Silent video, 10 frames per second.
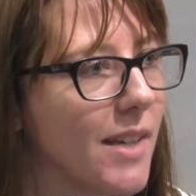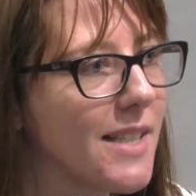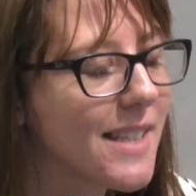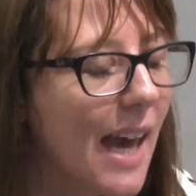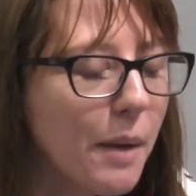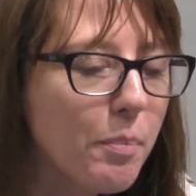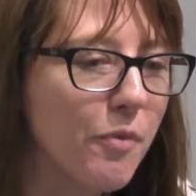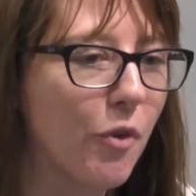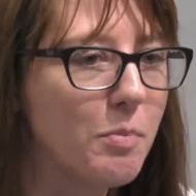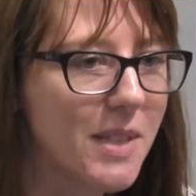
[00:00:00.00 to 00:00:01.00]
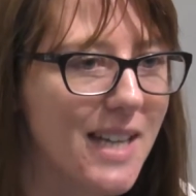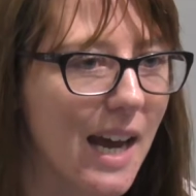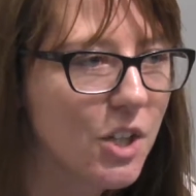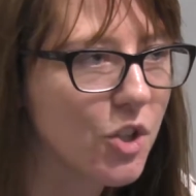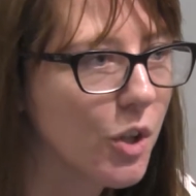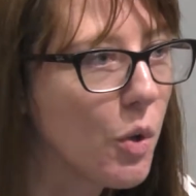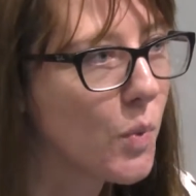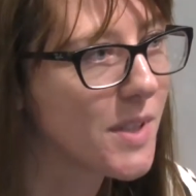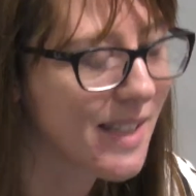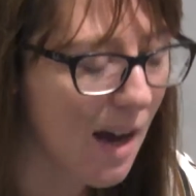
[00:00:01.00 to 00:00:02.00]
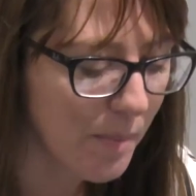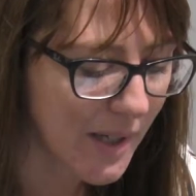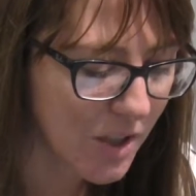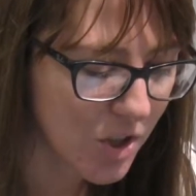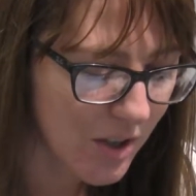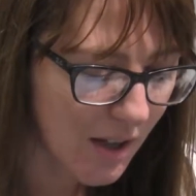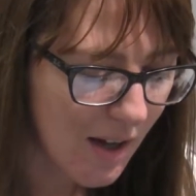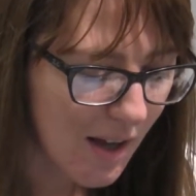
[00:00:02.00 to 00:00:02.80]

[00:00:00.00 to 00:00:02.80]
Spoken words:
escape from detection was damaged.